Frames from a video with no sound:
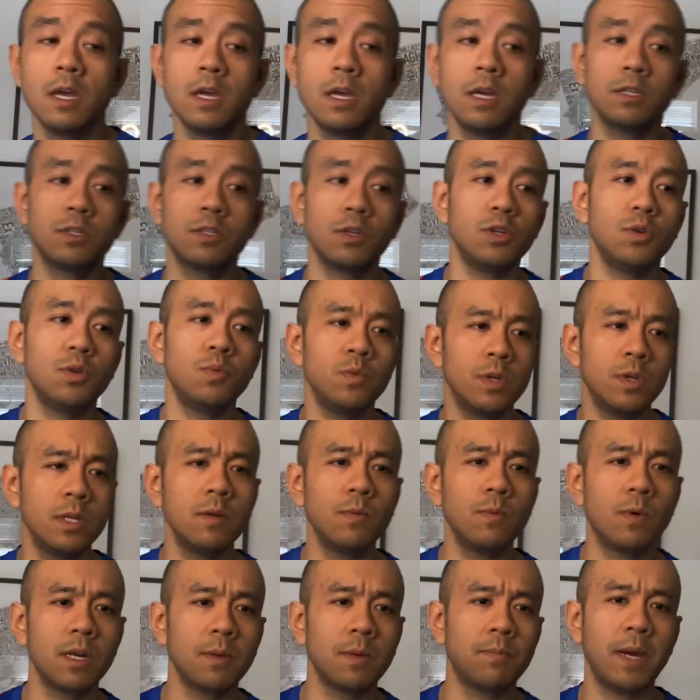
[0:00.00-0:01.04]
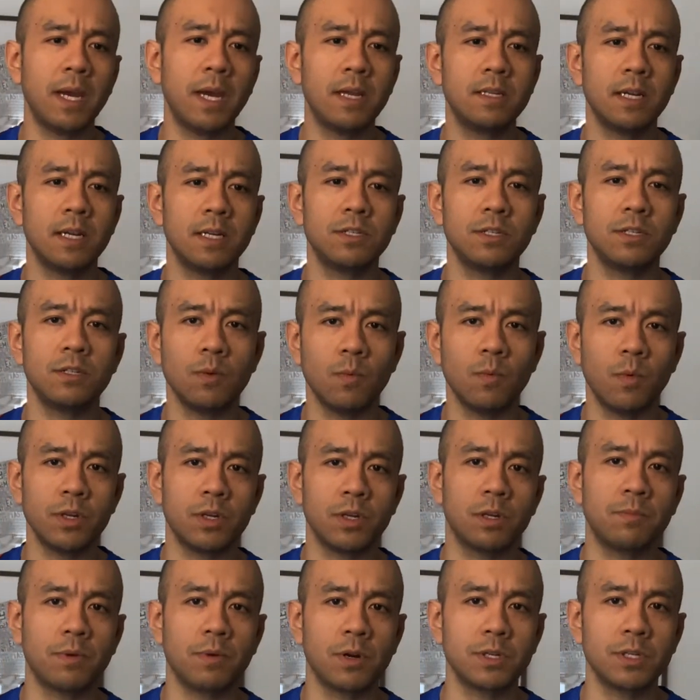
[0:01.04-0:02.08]
So you really want to pay attention to what you're
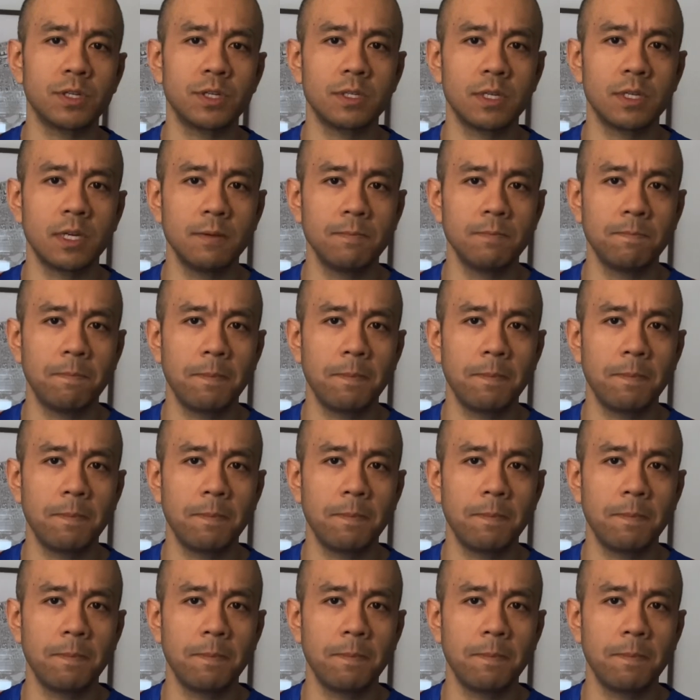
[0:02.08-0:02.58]
purchasing,